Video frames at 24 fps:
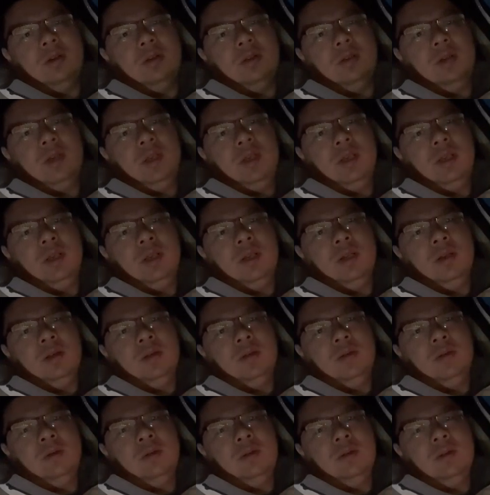
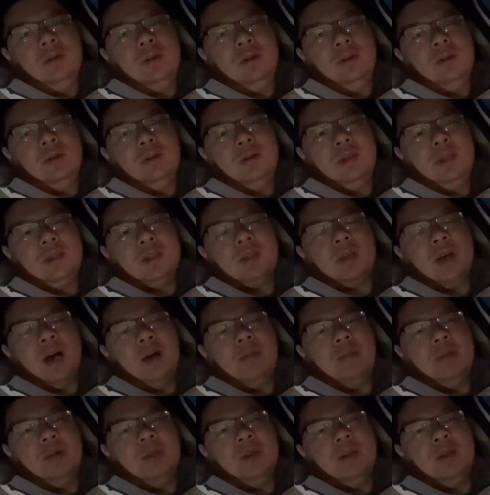The this
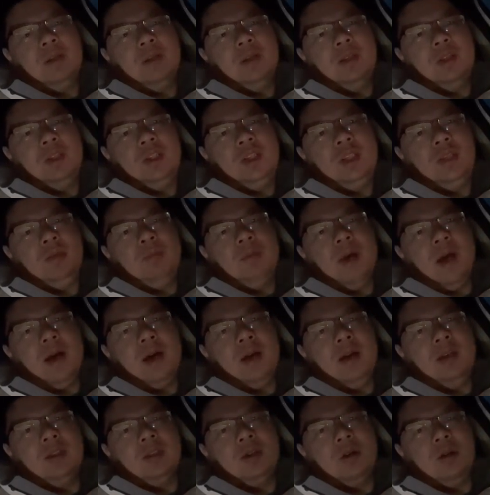company
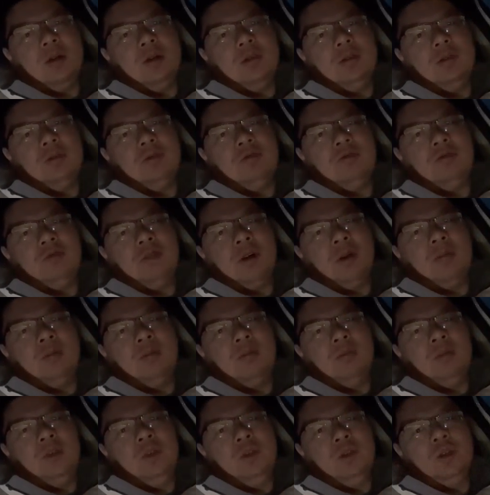GMAG is also
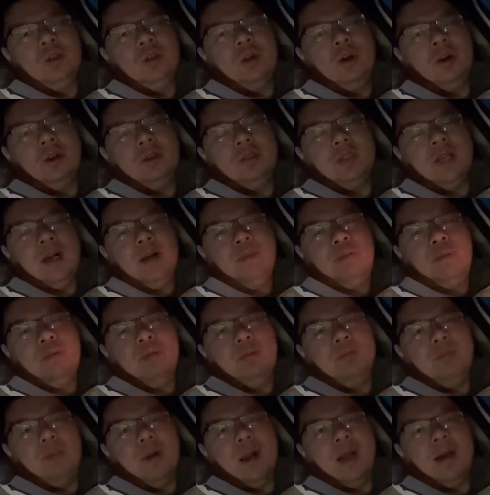from New York. That
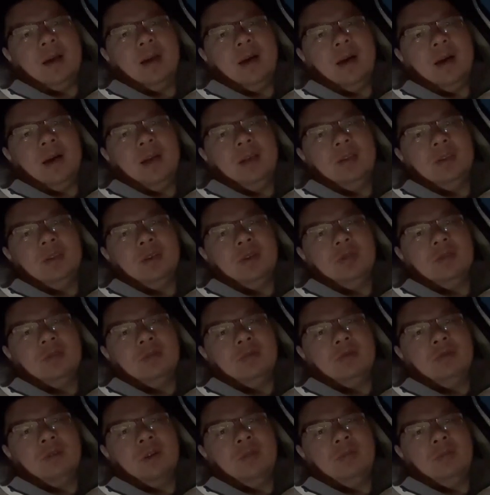black guy is also
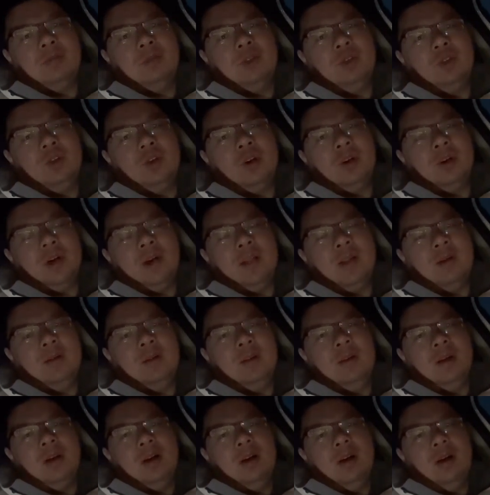from New York, and uh,
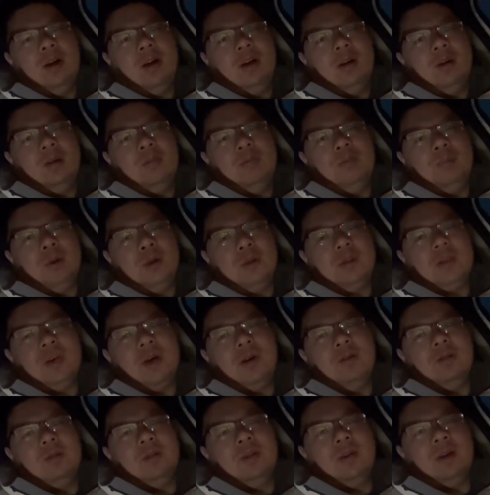both
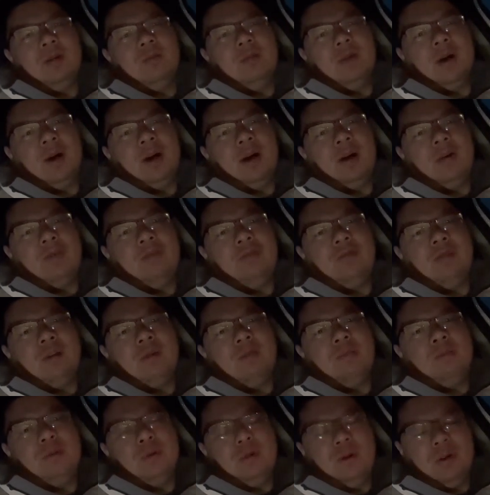of them are from
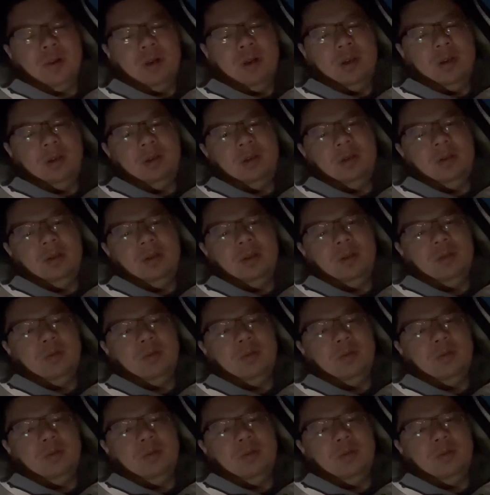Brooklyn. You know